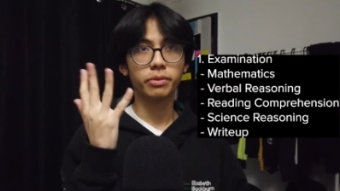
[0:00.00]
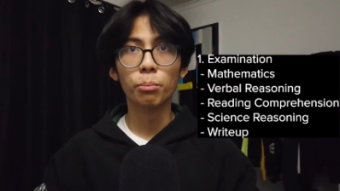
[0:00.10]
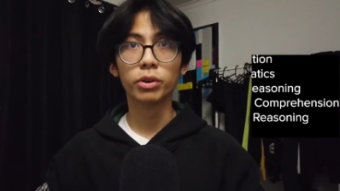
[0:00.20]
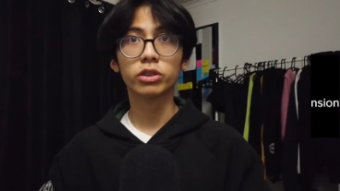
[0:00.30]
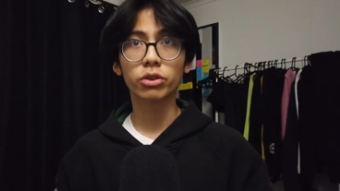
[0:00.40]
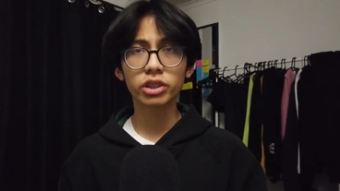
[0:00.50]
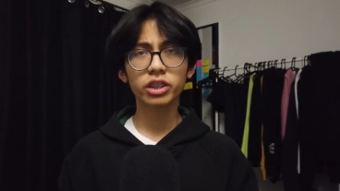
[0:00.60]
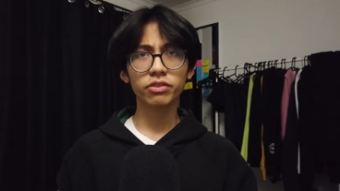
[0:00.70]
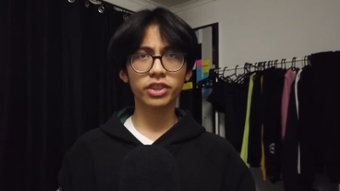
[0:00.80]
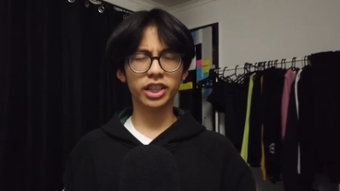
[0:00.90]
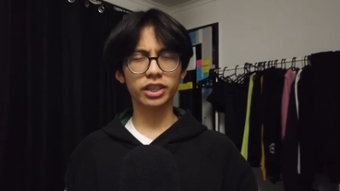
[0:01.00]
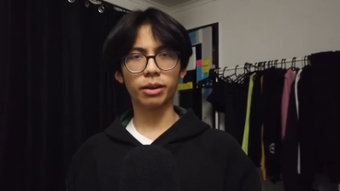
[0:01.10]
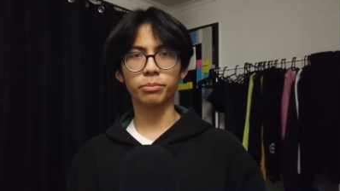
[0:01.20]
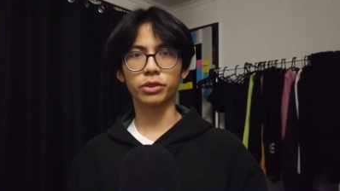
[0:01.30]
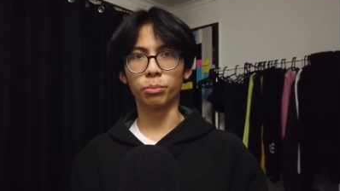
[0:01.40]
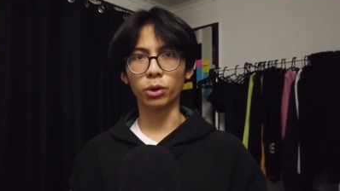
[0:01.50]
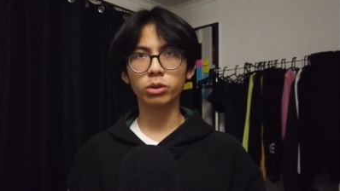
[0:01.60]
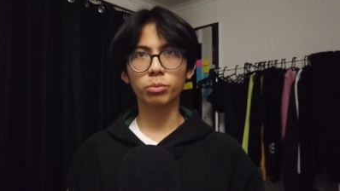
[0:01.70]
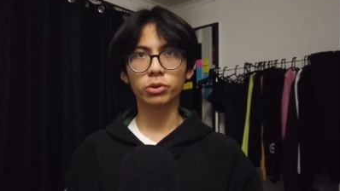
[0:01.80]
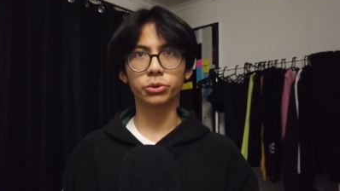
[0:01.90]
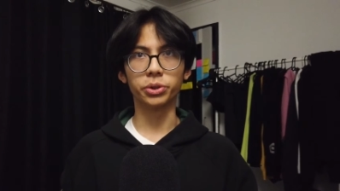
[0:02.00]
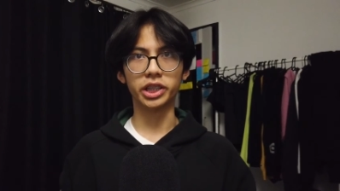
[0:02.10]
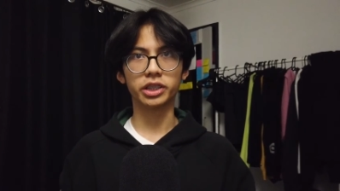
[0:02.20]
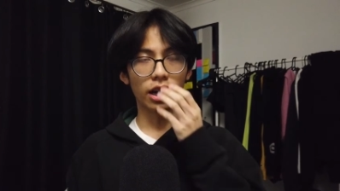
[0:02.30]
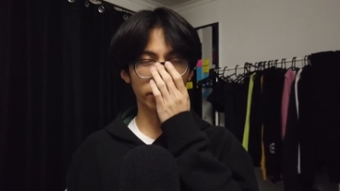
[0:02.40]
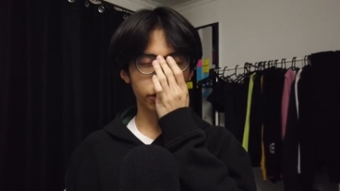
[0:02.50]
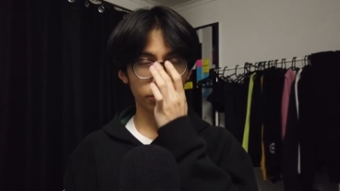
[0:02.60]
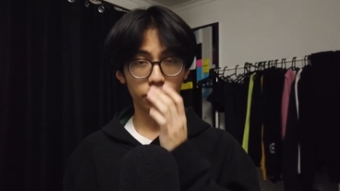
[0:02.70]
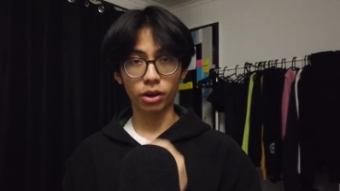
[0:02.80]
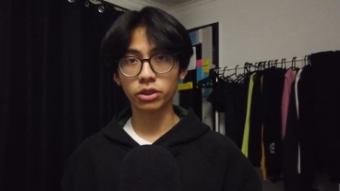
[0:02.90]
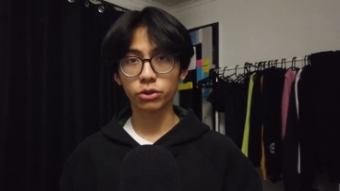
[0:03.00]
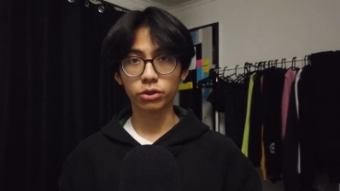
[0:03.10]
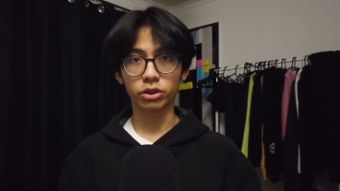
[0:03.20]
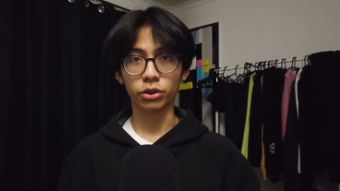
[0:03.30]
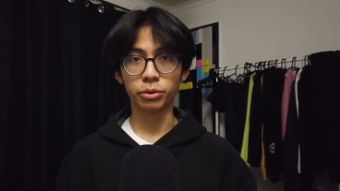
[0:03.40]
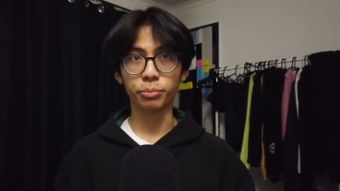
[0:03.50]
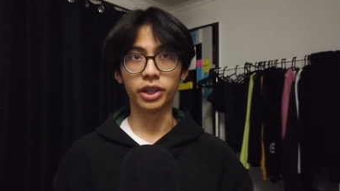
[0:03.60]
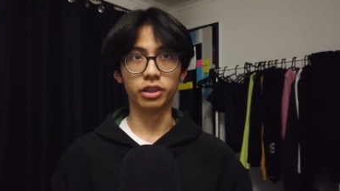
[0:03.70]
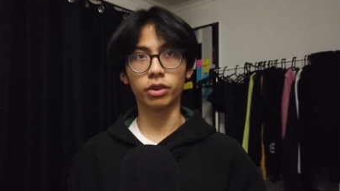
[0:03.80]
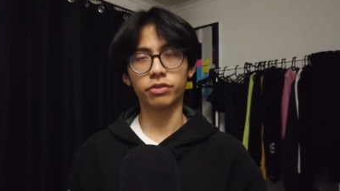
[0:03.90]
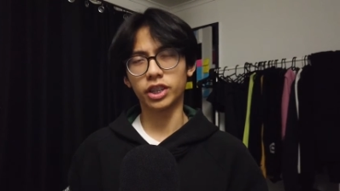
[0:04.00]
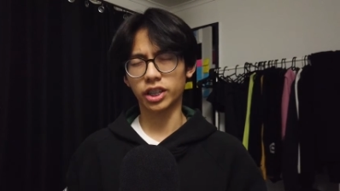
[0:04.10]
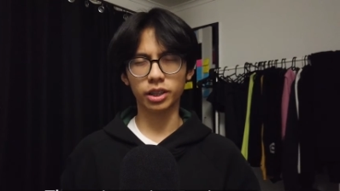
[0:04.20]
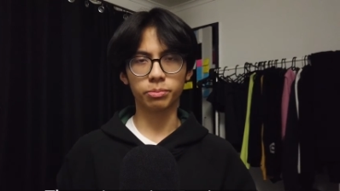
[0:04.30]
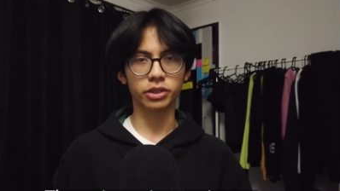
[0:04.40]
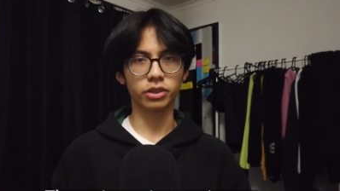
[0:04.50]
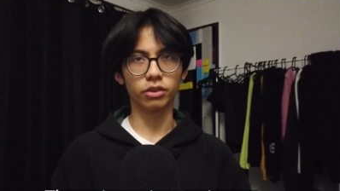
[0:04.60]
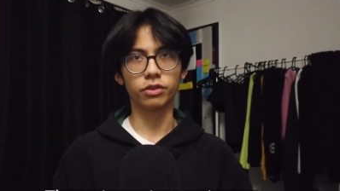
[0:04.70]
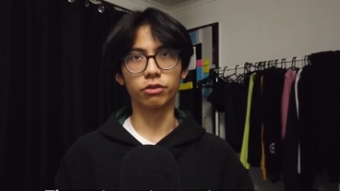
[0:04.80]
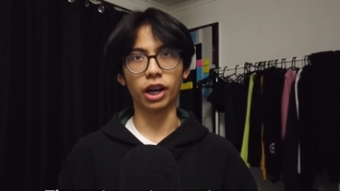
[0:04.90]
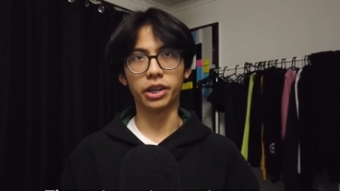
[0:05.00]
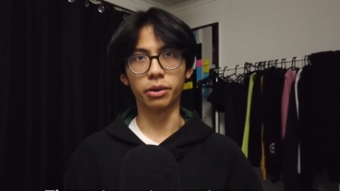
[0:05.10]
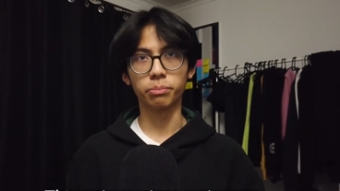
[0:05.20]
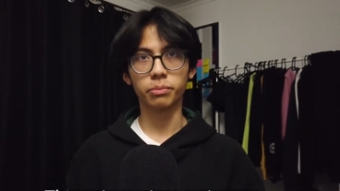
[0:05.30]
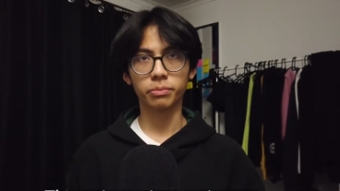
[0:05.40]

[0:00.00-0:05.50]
Majority of the exams are multiple choice and are under 30 minutes, with the exception of the write-up.